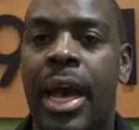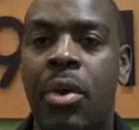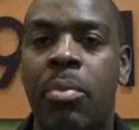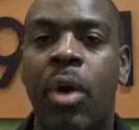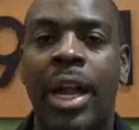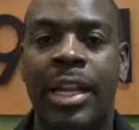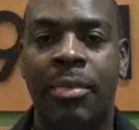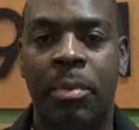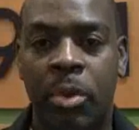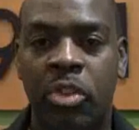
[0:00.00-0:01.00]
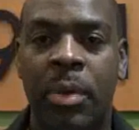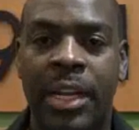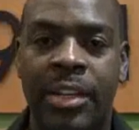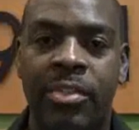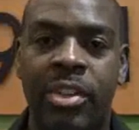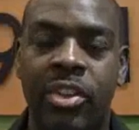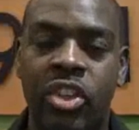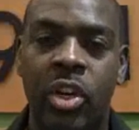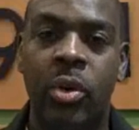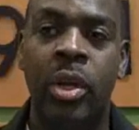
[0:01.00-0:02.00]
who brought different perspectives to the
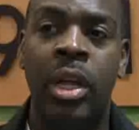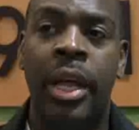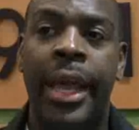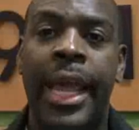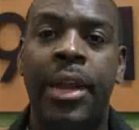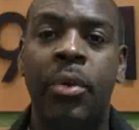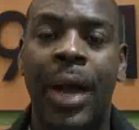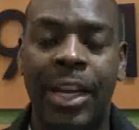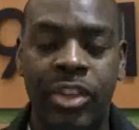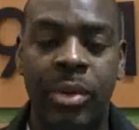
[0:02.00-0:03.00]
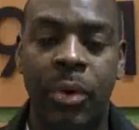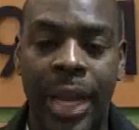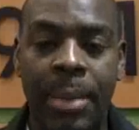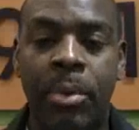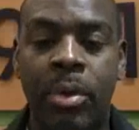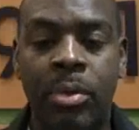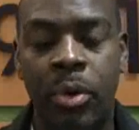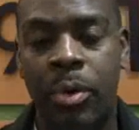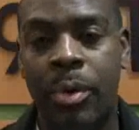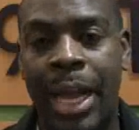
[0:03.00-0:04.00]
show, and who actually
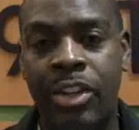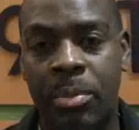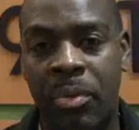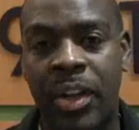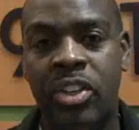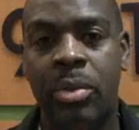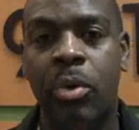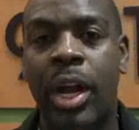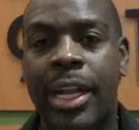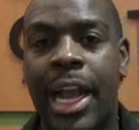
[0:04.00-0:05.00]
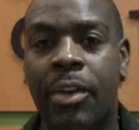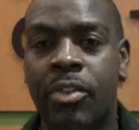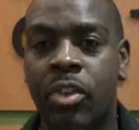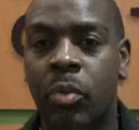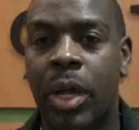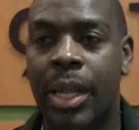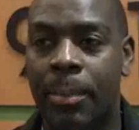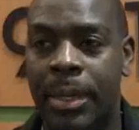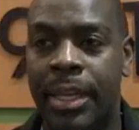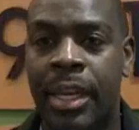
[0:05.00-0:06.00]
were actually professional broadcasters as well.
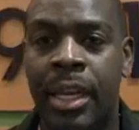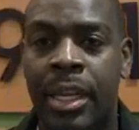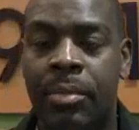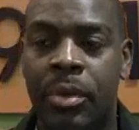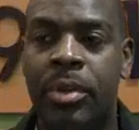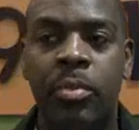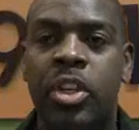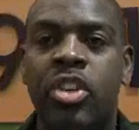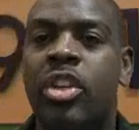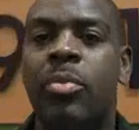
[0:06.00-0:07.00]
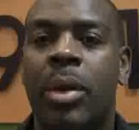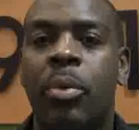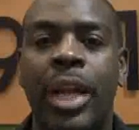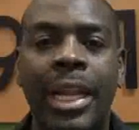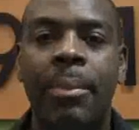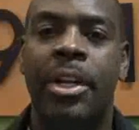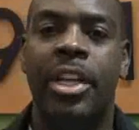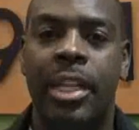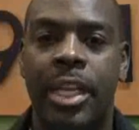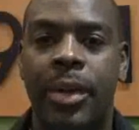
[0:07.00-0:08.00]
I mean, we just didn't want to put
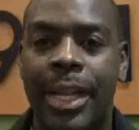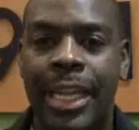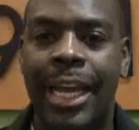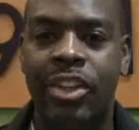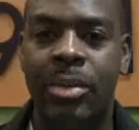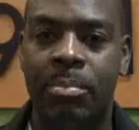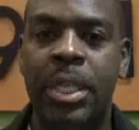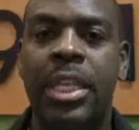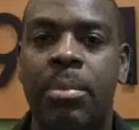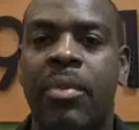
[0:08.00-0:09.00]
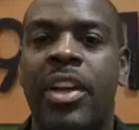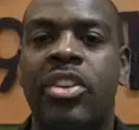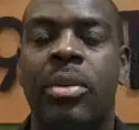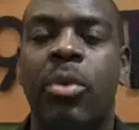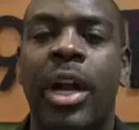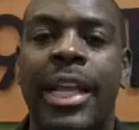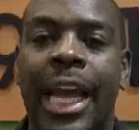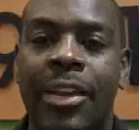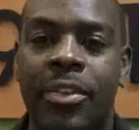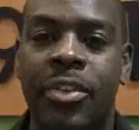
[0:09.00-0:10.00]
anybody on there. They had to actually be professional
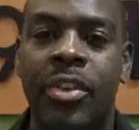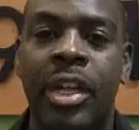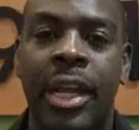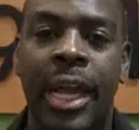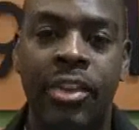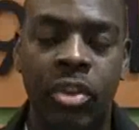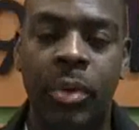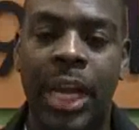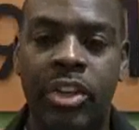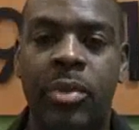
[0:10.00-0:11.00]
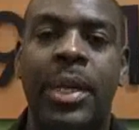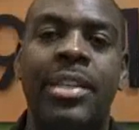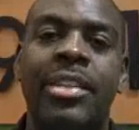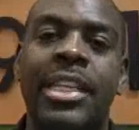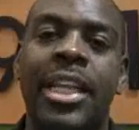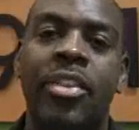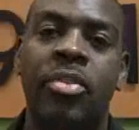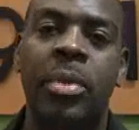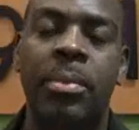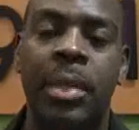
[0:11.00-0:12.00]
broadcasters. And so we actually went and seeked out
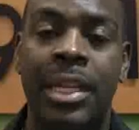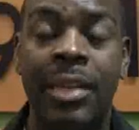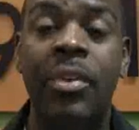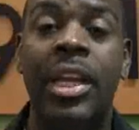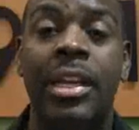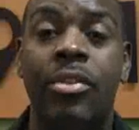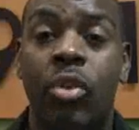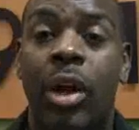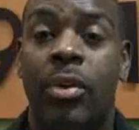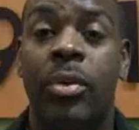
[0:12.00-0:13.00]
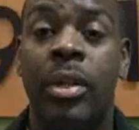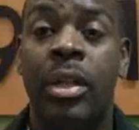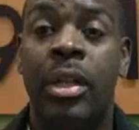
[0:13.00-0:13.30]
these people. And living in Toronto,